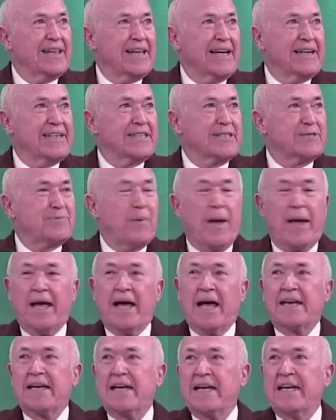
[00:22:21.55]
they just
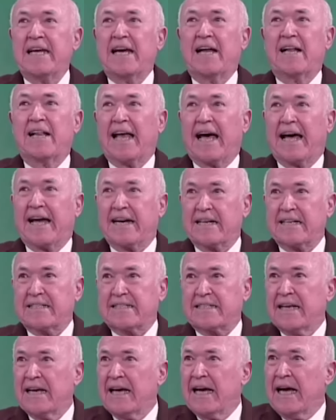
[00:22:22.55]
began to yell at
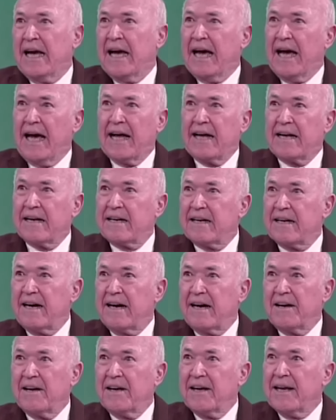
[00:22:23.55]
us.
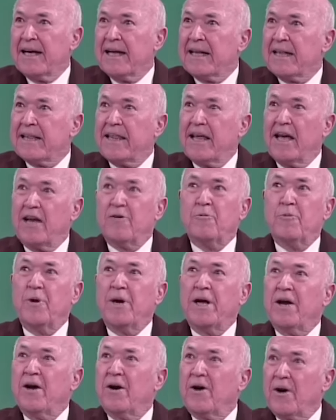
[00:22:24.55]
And then
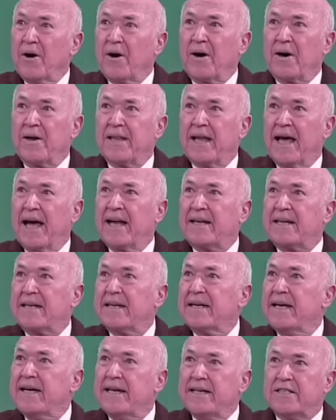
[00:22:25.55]
we heard
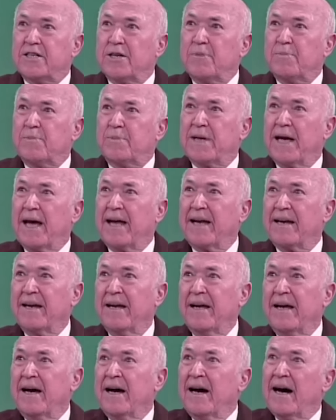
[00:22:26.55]
that Egypt
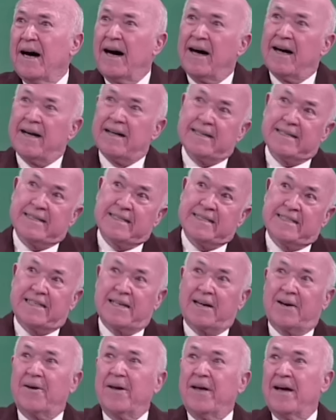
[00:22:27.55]
and
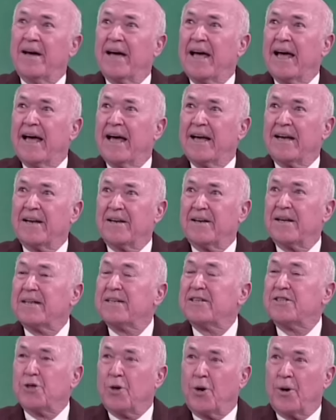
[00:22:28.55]
Syria
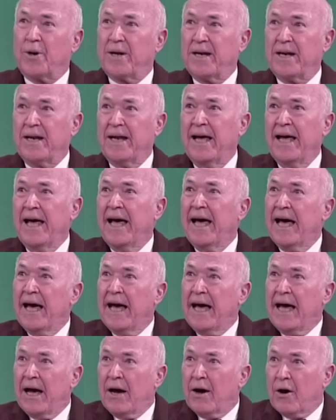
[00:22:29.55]
and Jordan
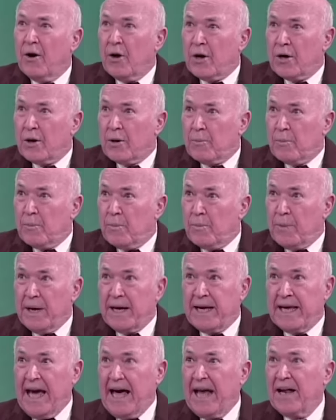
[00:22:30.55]

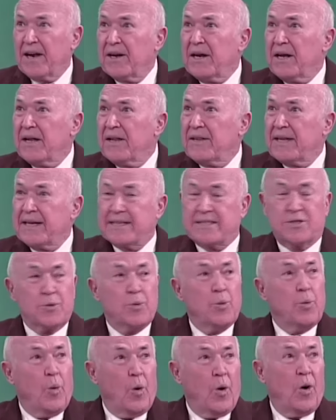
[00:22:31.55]
began
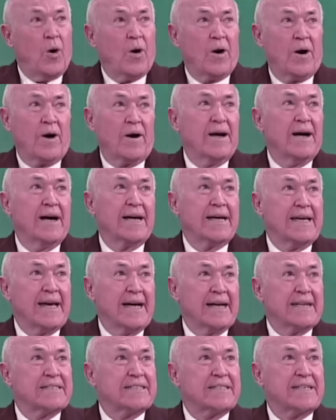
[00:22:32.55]
this war
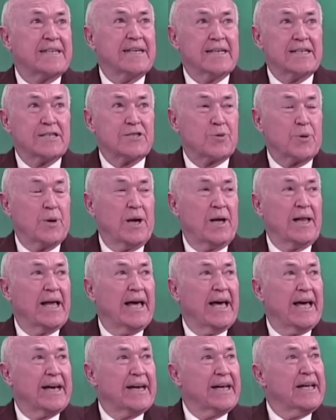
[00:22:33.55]
against
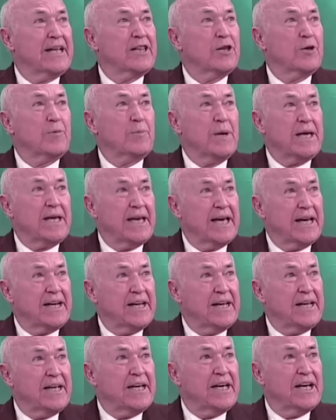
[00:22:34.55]
Israel, and in the
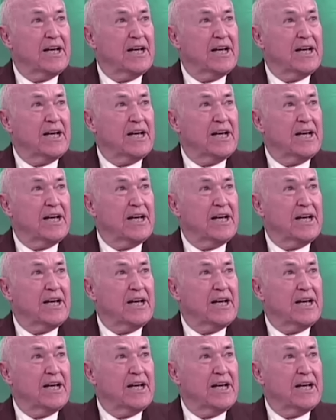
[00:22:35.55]
beginning